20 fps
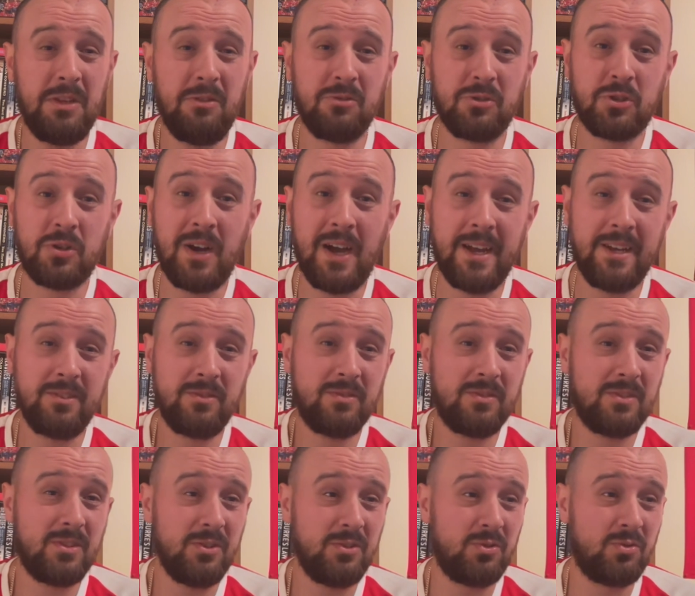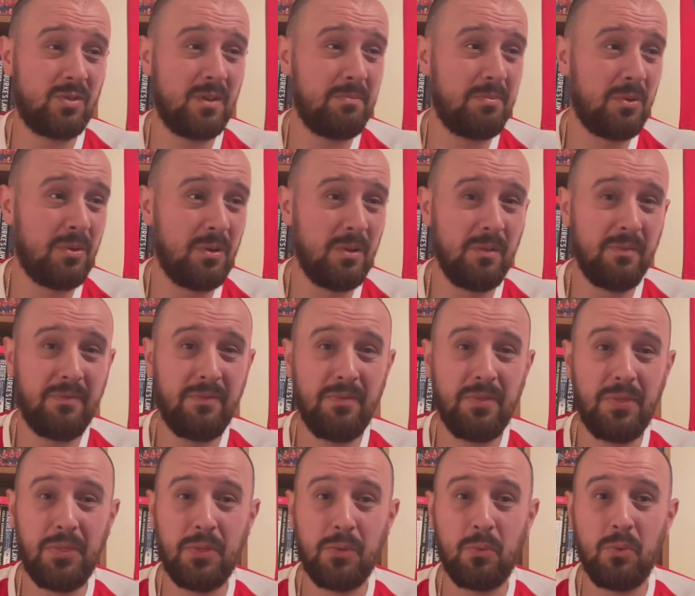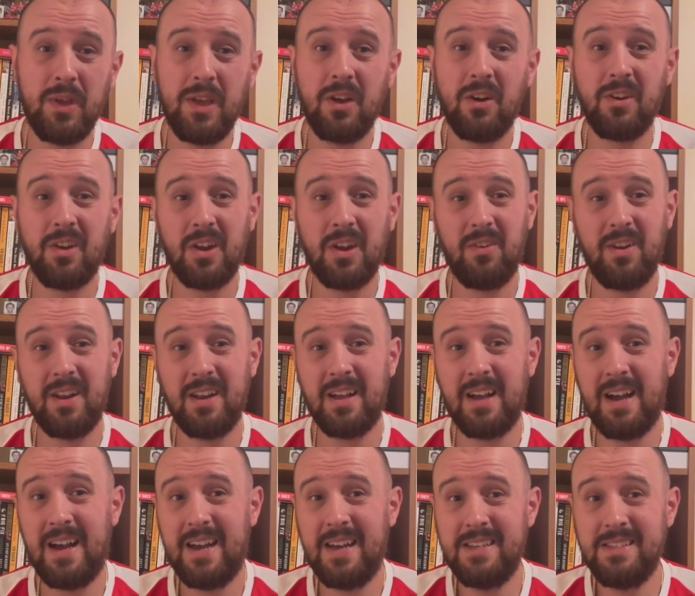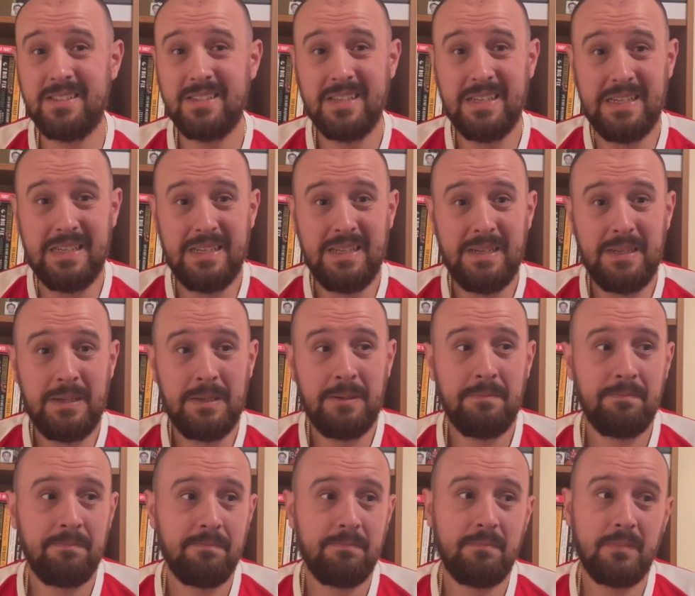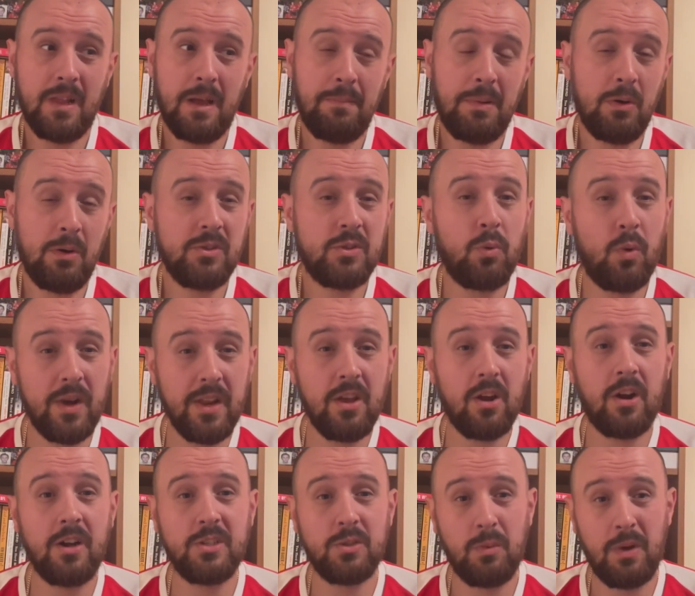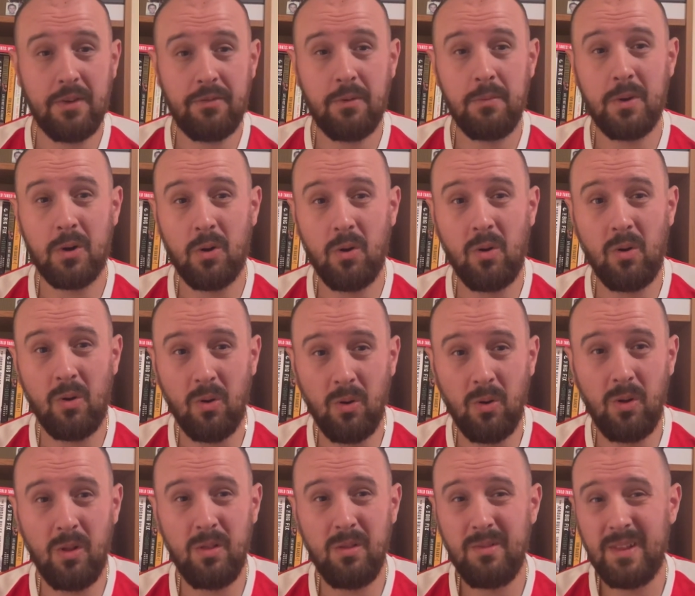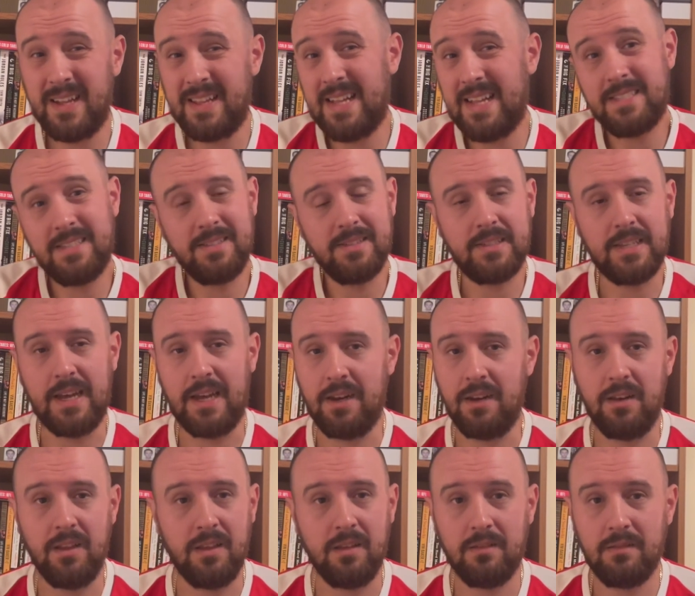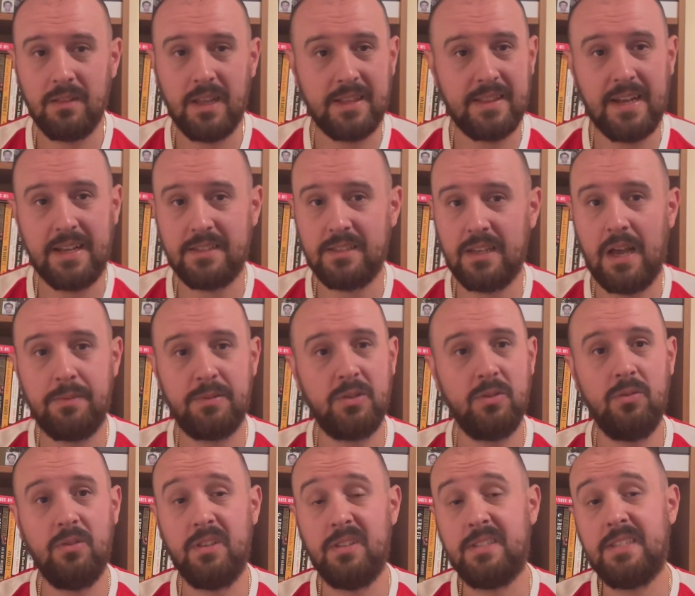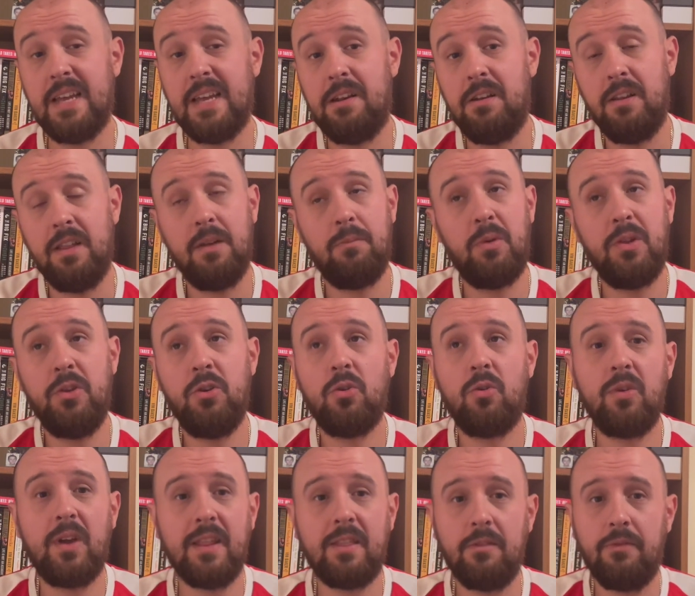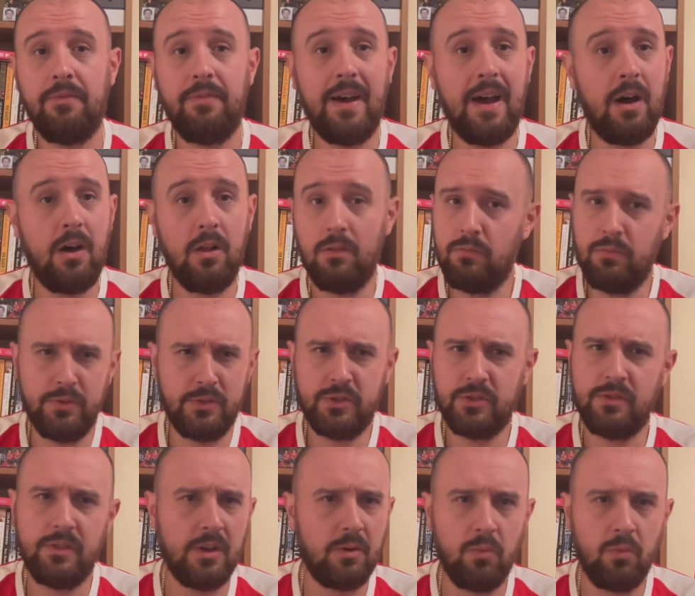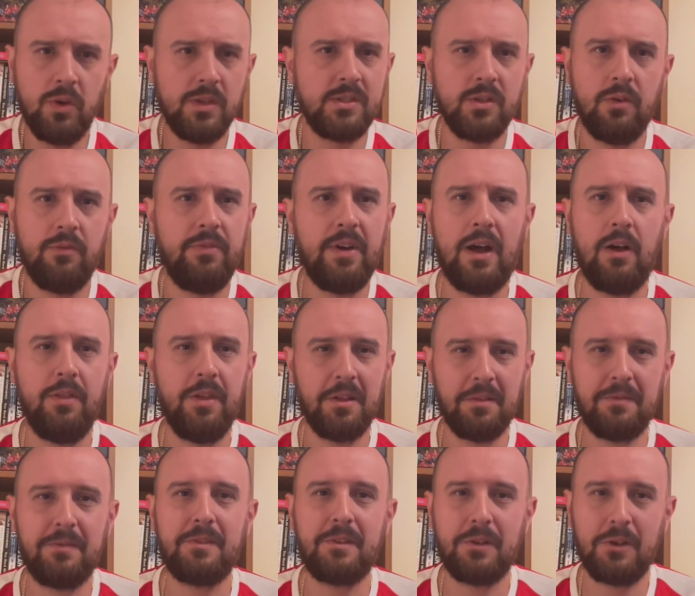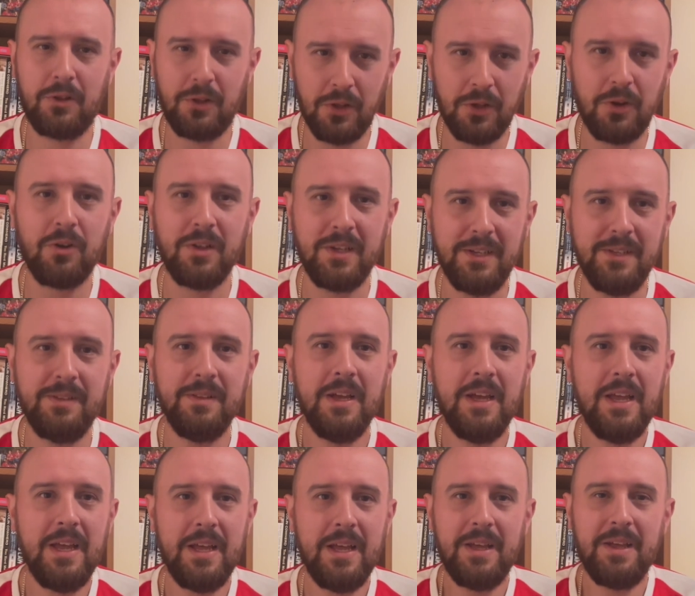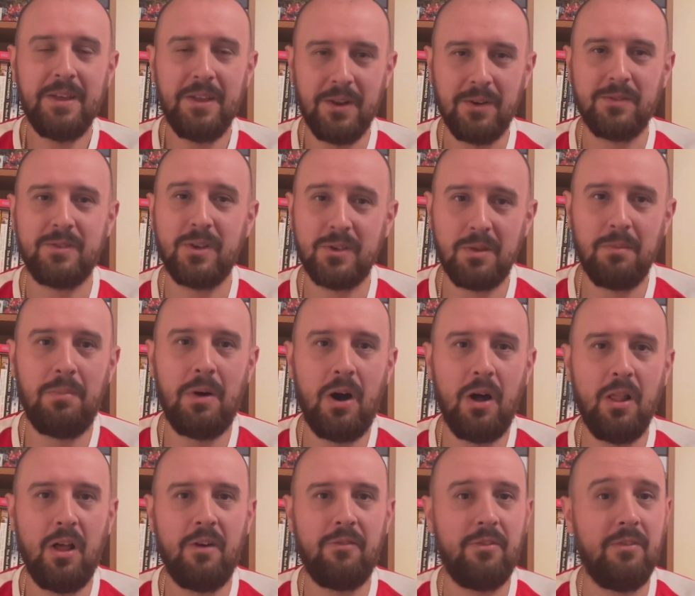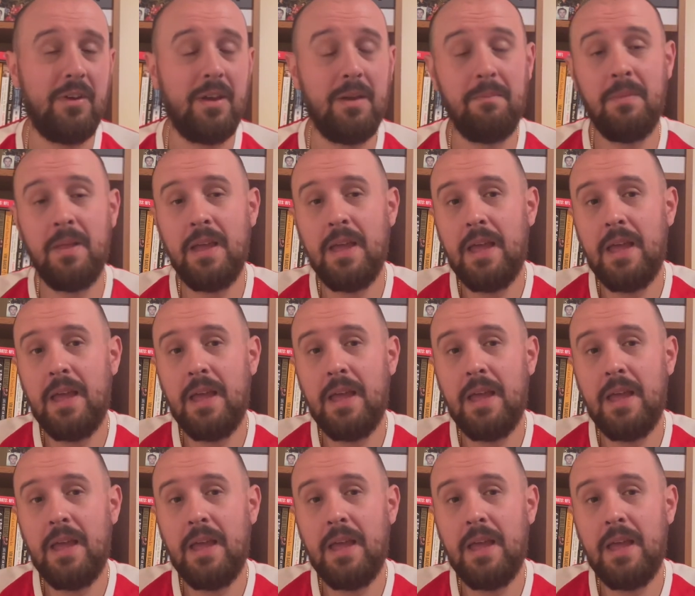you're trying to dribble 3 Hungarian guys about 20 yards away from your own goal. Like, that's insanity. Like, that's absolute insanity. And when you don't get the foul, which there was no foul, they clearly, took the ball off of him,